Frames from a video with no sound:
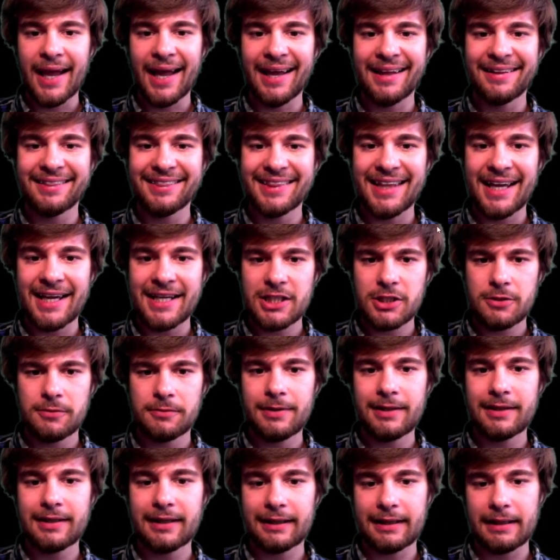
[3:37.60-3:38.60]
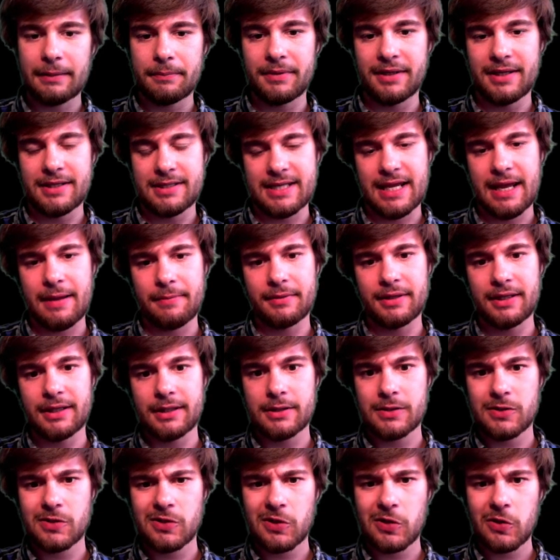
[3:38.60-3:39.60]
and that's where the clipping is happening.
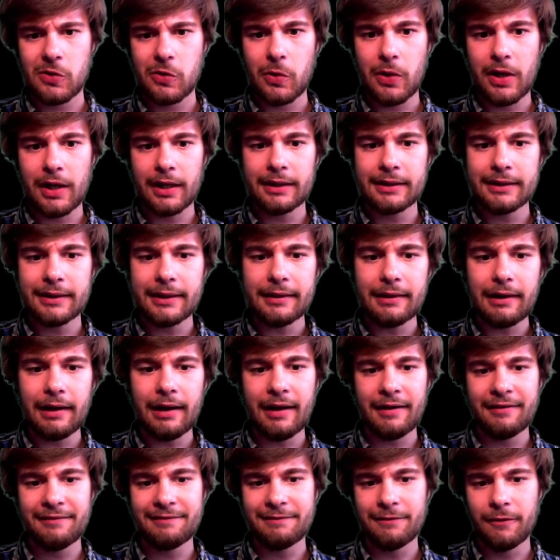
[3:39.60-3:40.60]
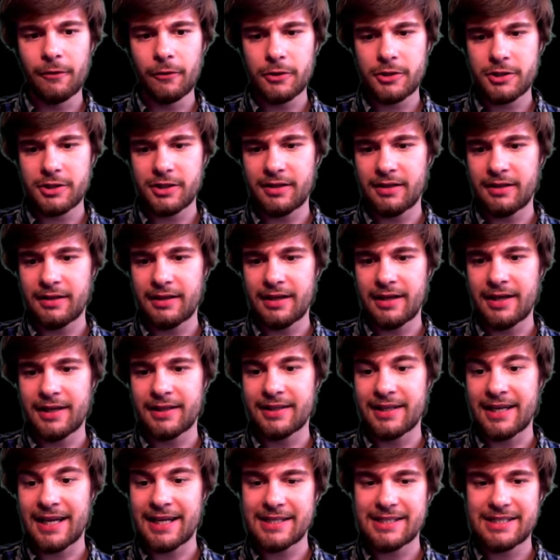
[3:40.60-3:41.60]
So a little unfortunate there
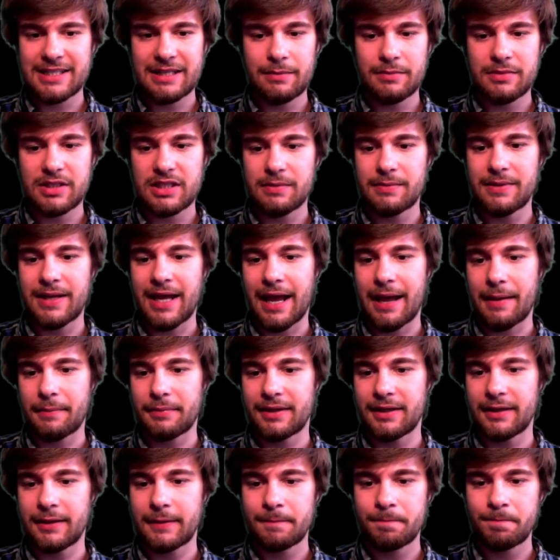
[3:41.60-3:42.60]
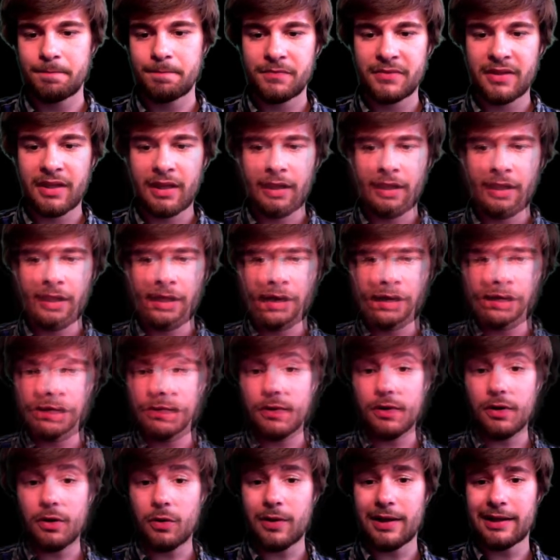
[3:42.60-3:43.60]
that that seems to be happening. So
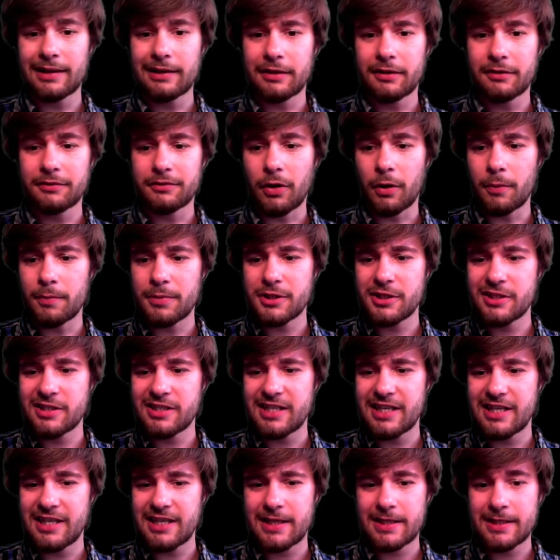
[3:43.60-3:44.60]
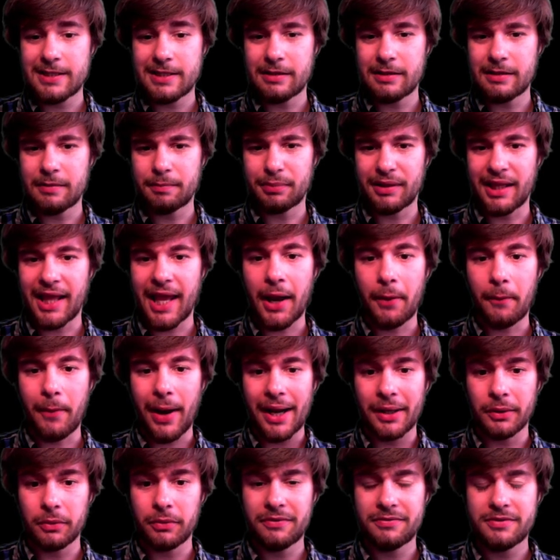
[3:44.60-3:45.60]
we've got quite a lot of options here to play
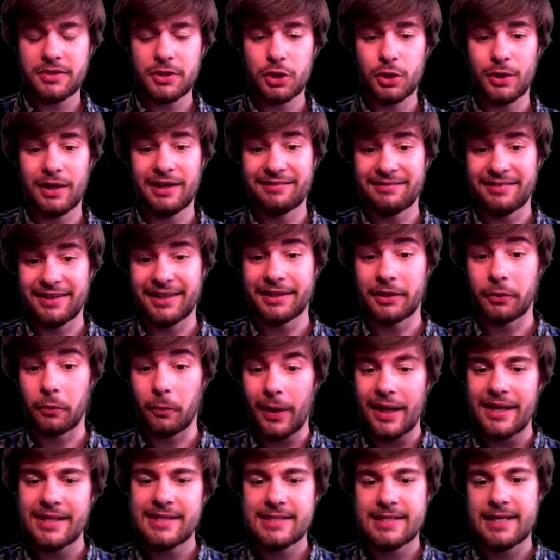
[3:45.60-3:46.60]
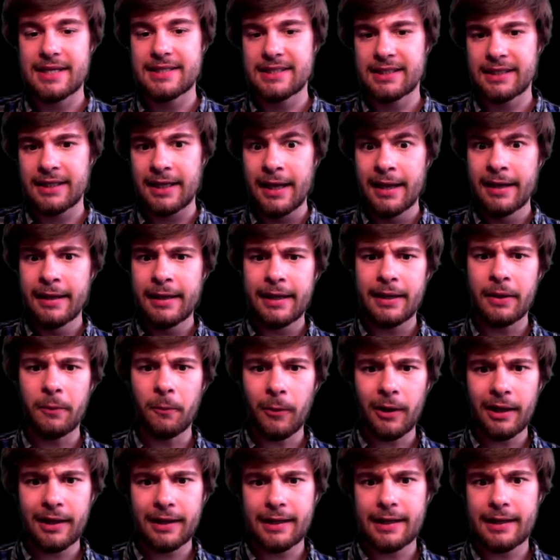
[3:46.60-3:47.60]
around with to try and find the right setting. In
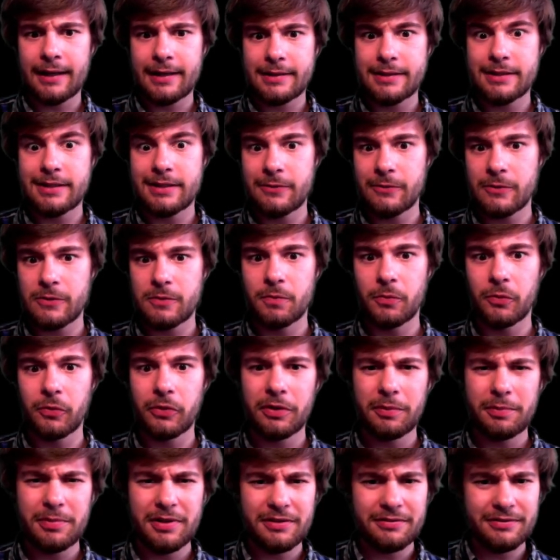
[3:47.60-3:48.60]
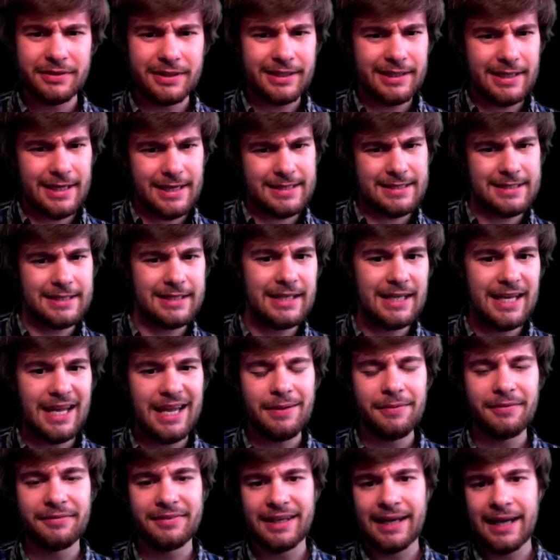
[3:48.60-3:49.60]
Wirecast it was more a bit of a guessing
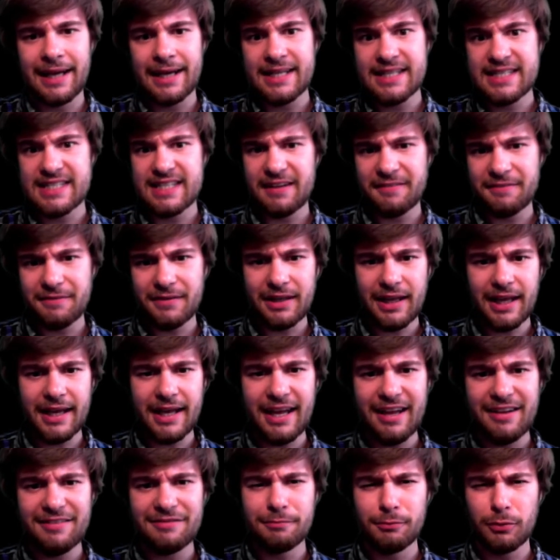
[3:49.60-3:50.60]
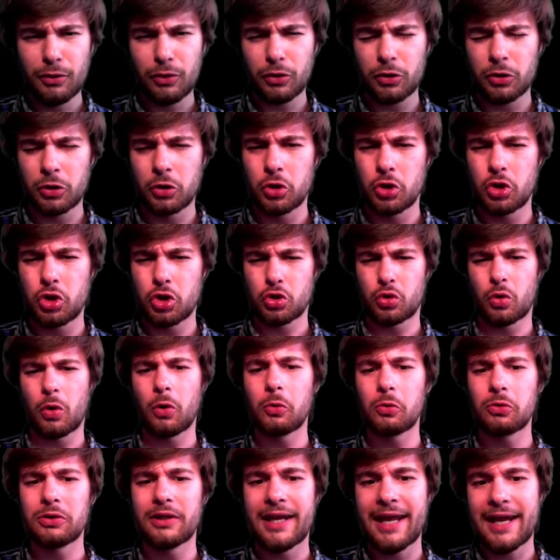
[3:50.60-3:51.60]
game of the lights. I feel like I have more
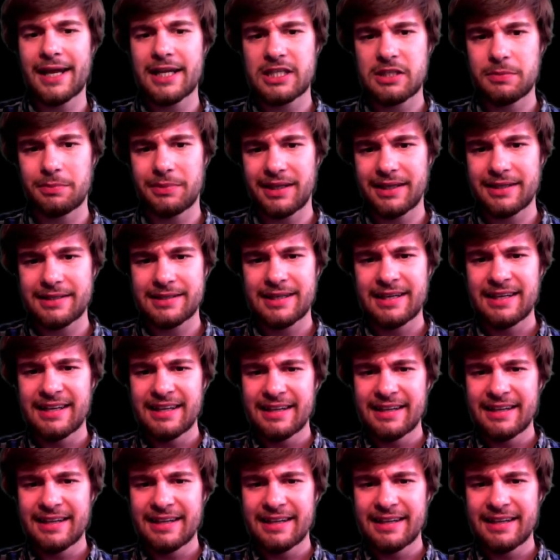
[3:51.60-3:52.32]
control in XSplit,